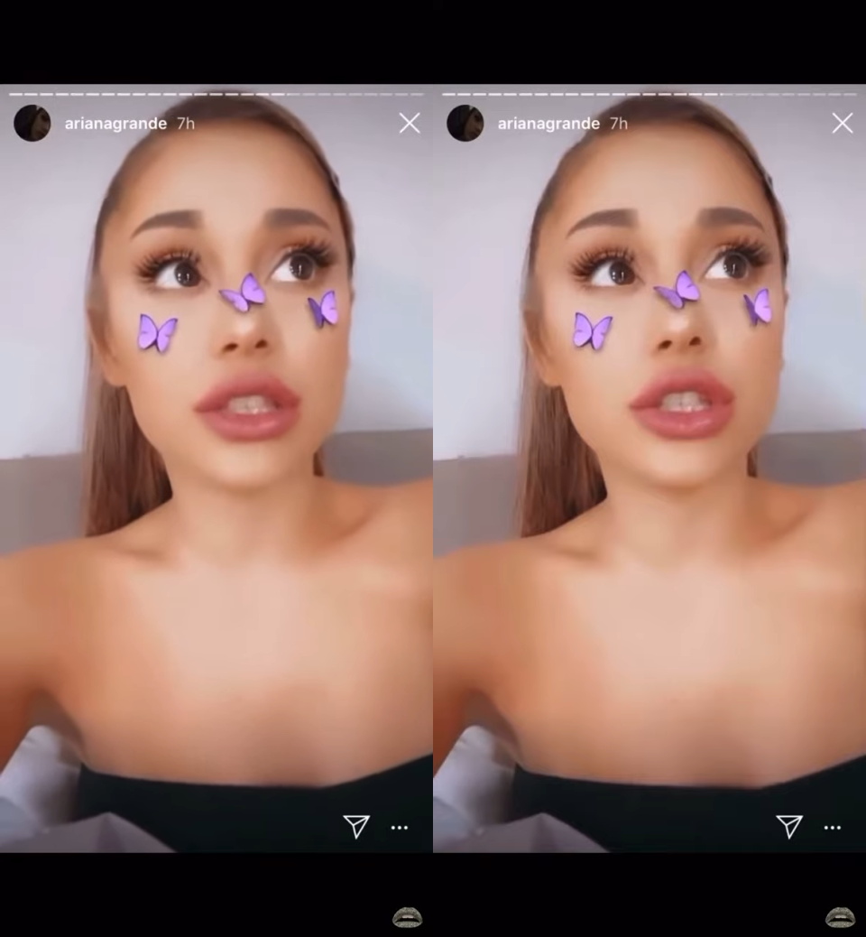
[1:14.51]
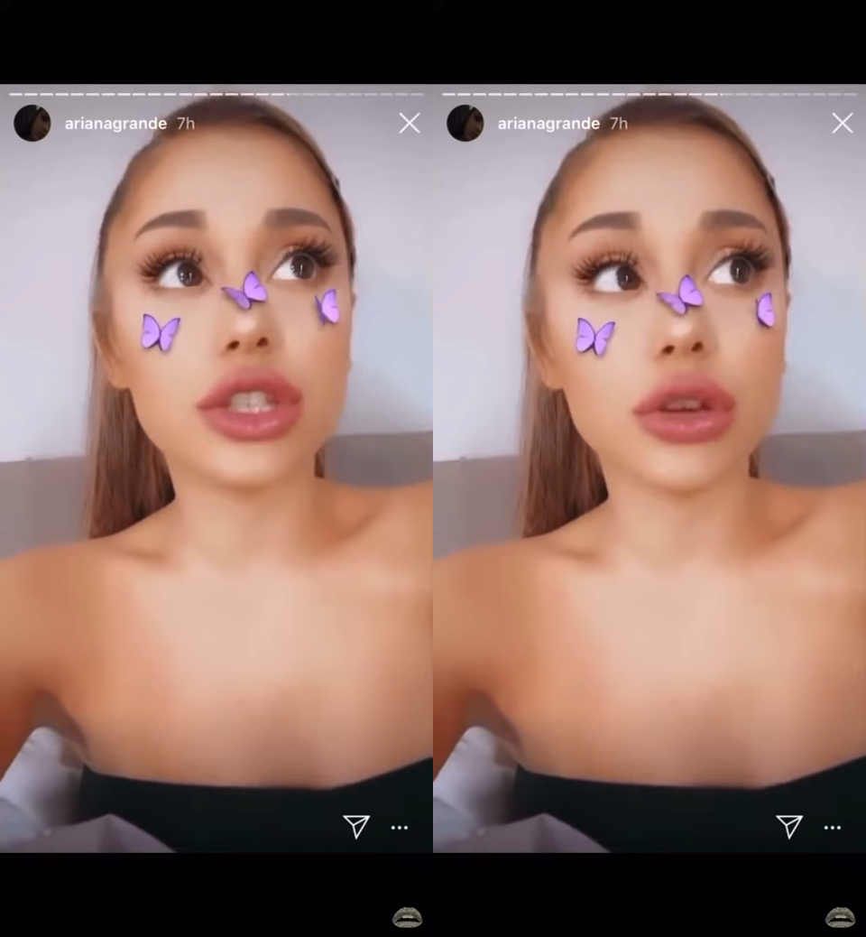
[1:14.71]

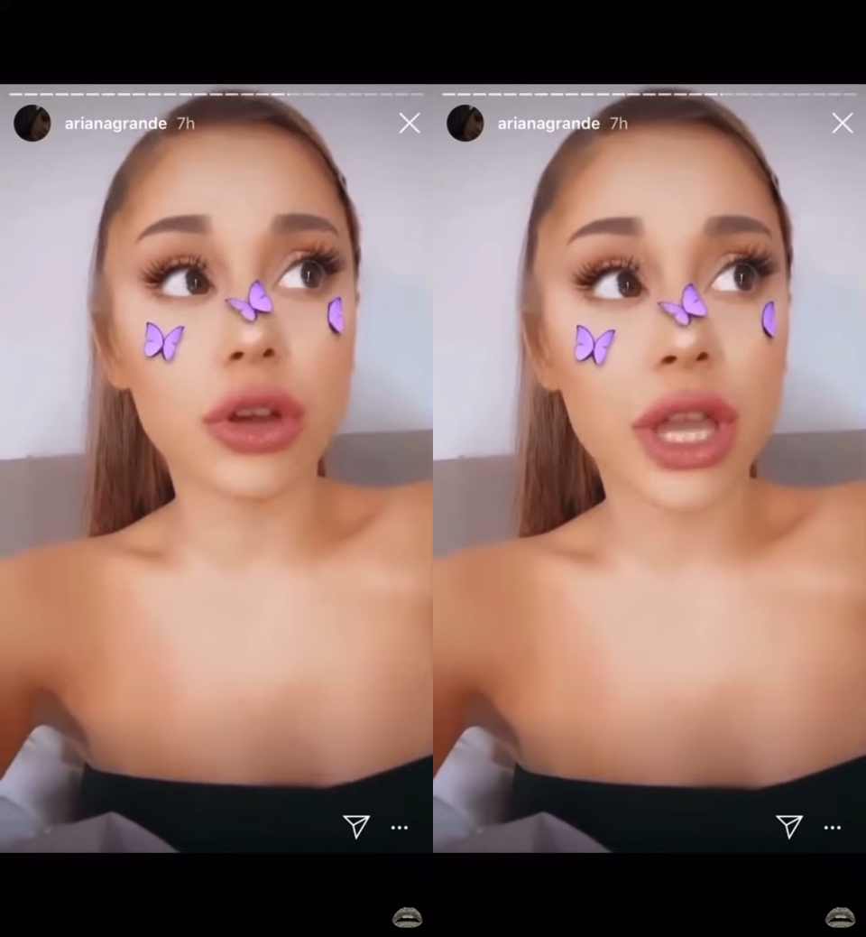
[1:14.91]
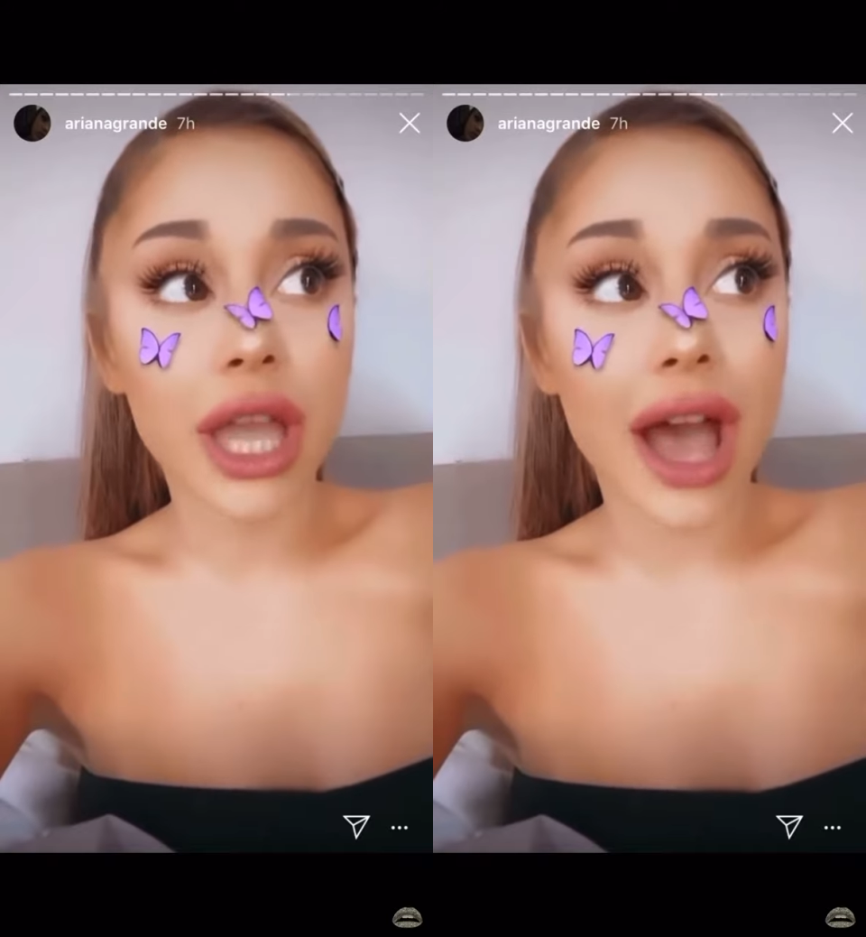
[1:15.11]

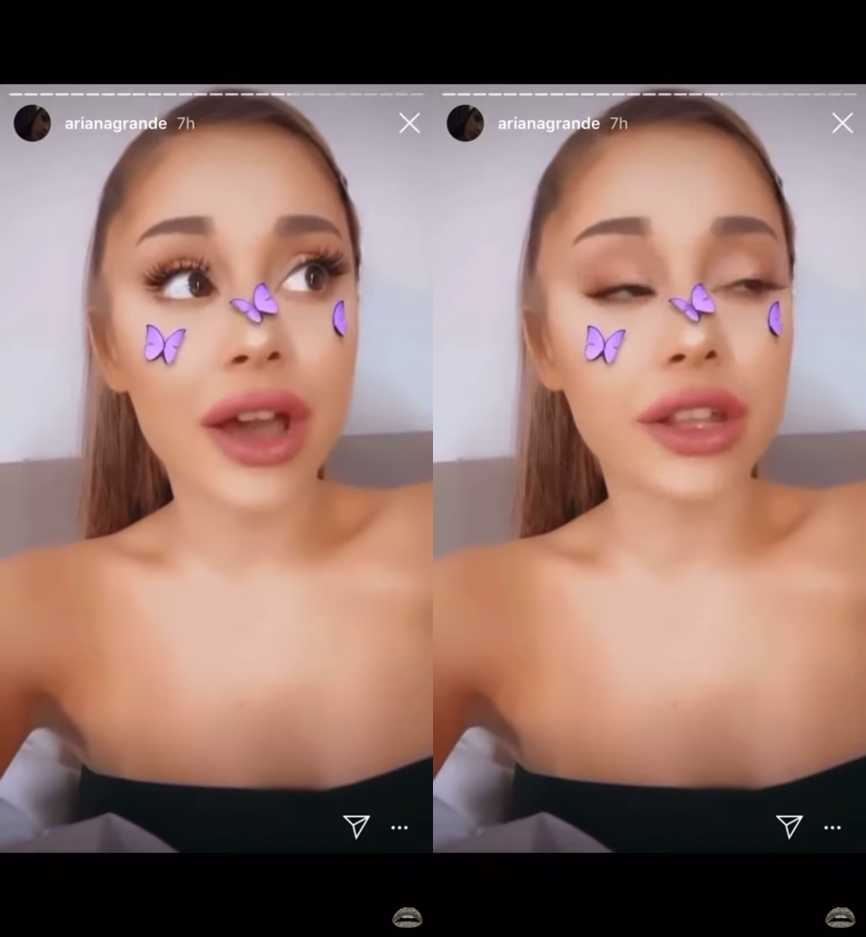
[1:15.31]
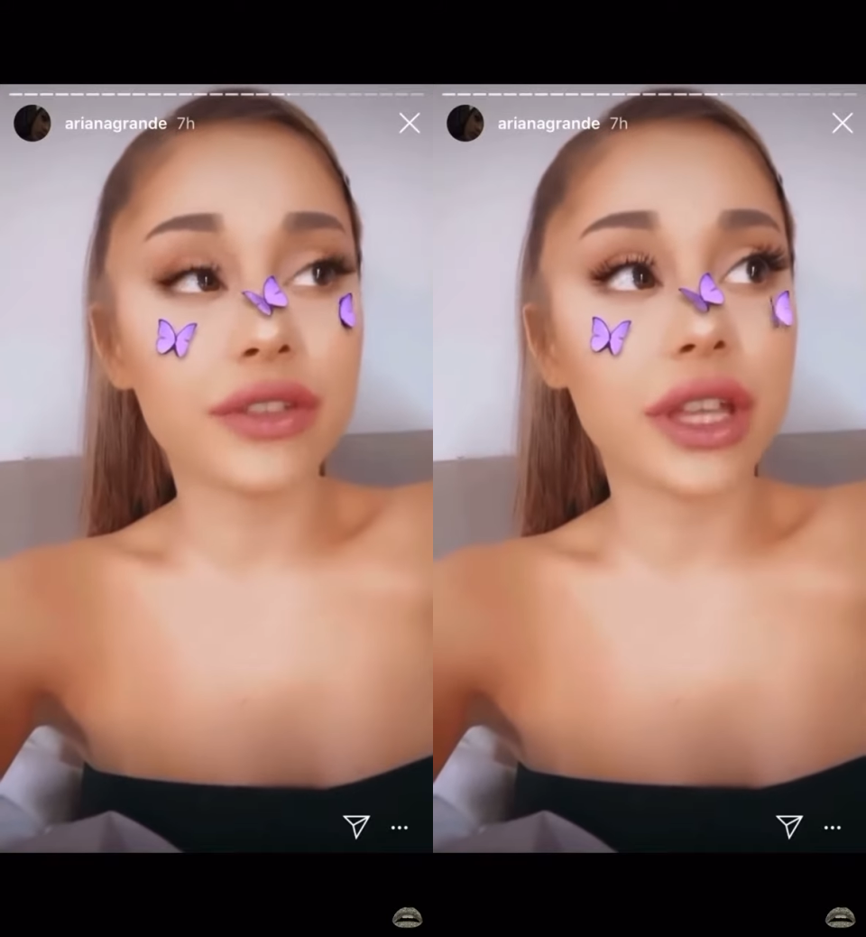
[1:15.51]
joy out
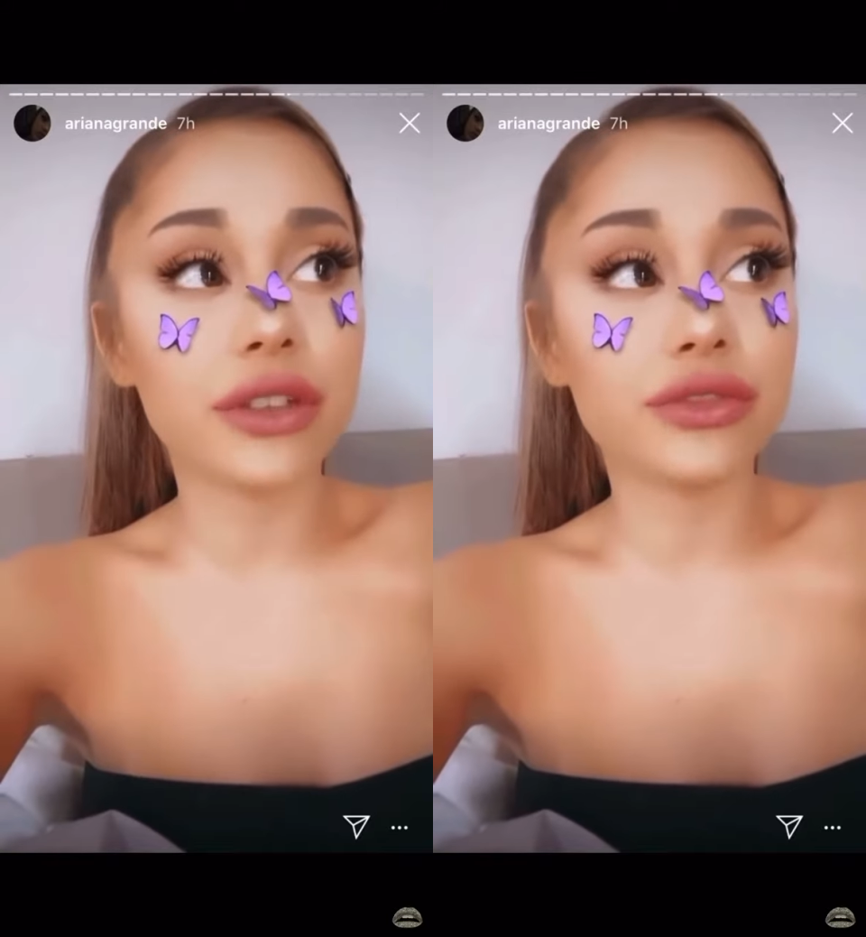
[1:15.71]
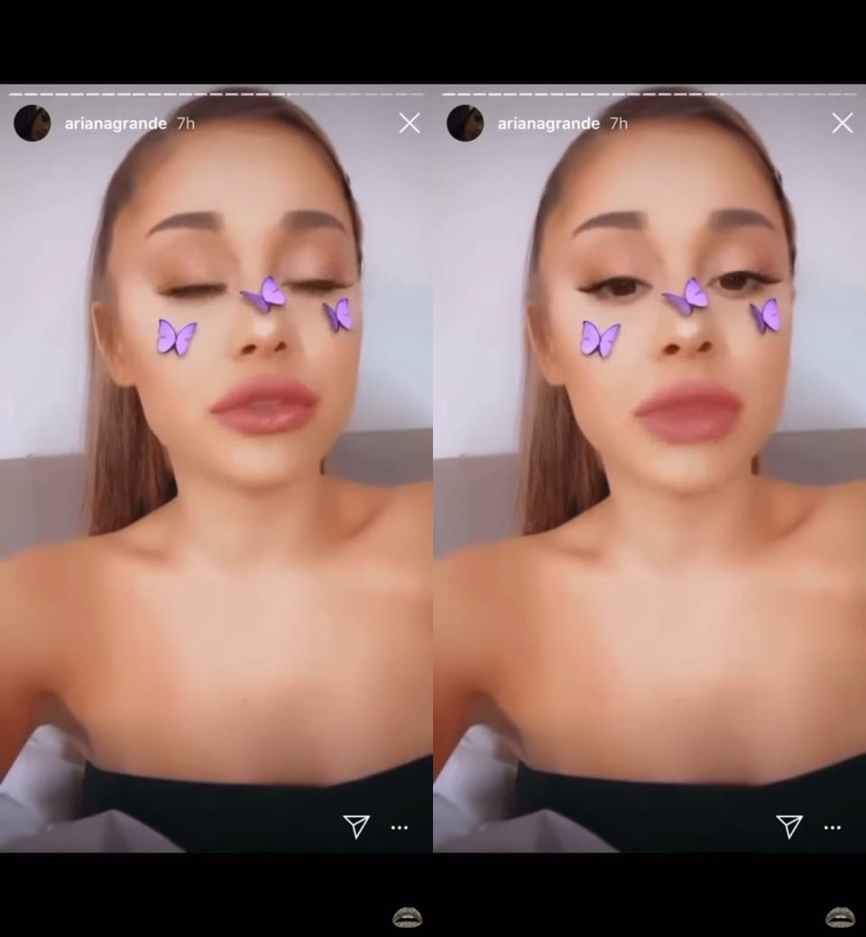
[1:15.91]
of it
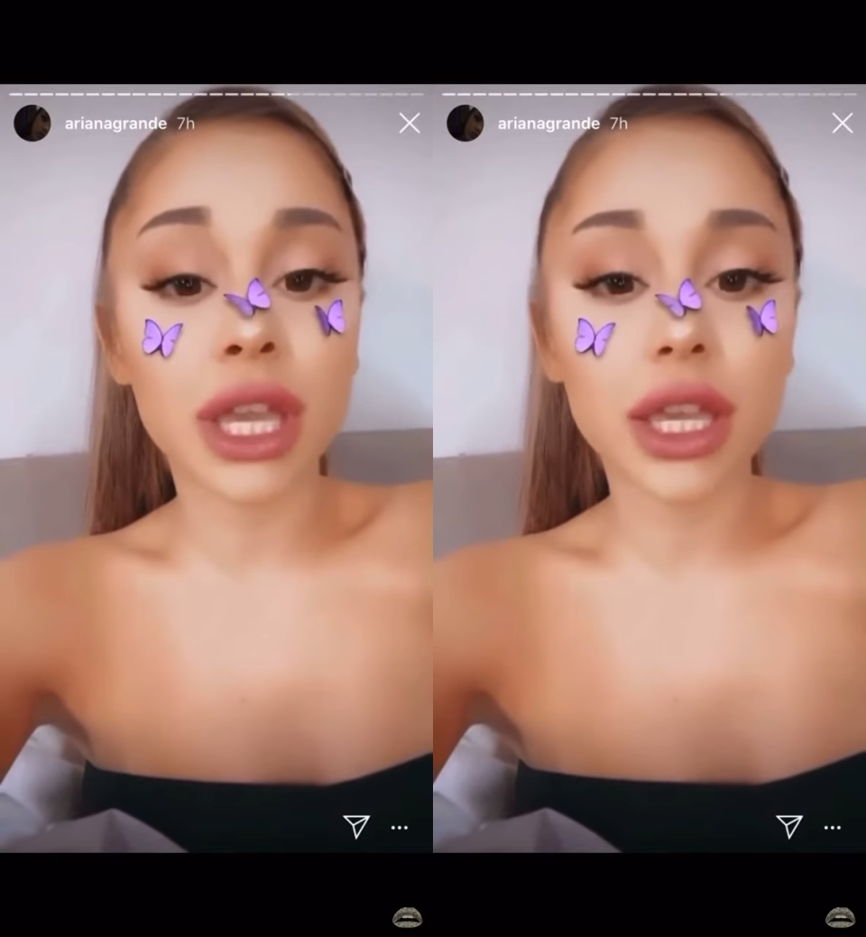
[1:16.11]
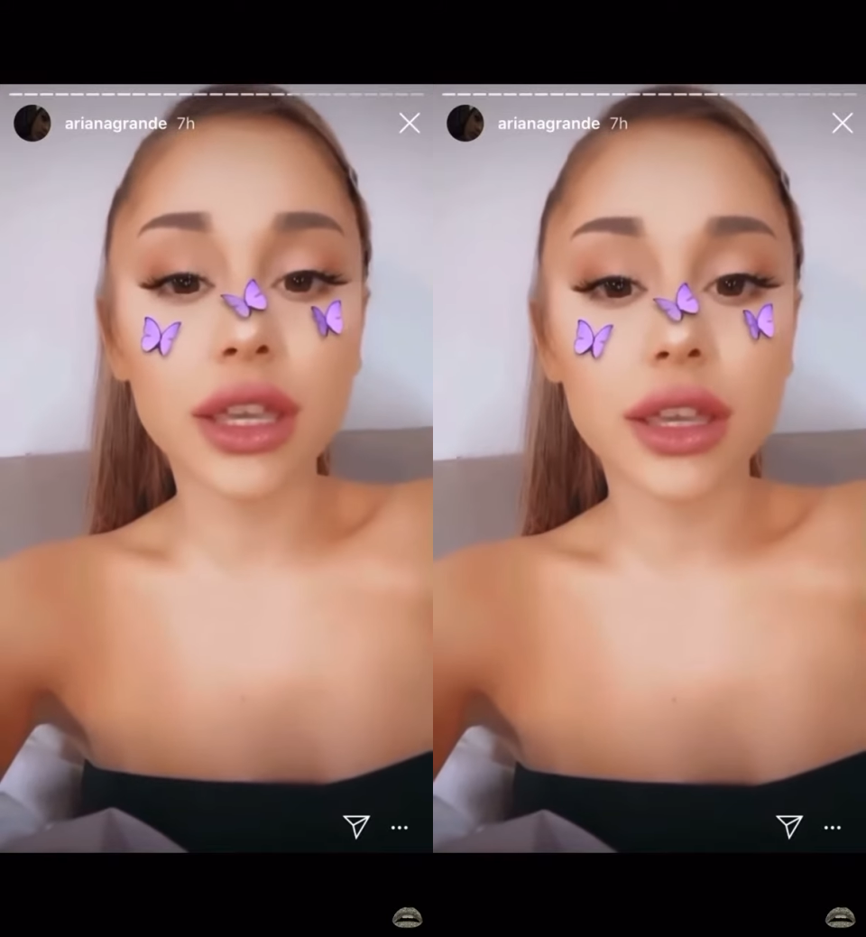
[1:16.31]
for
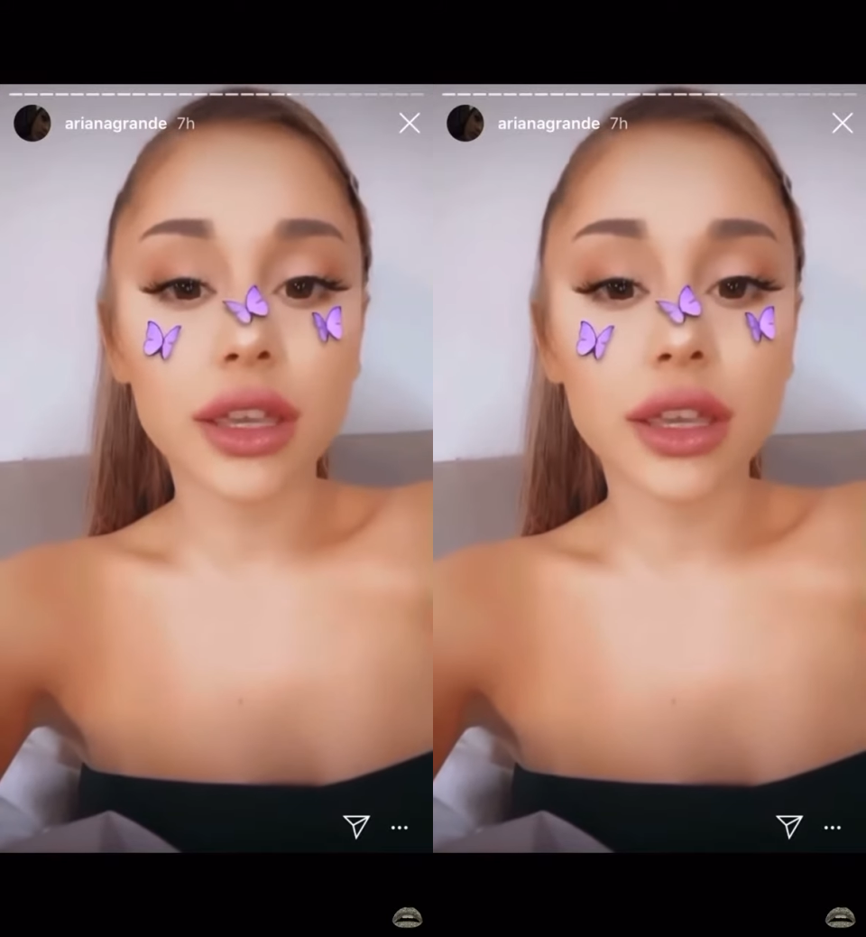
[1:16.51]
me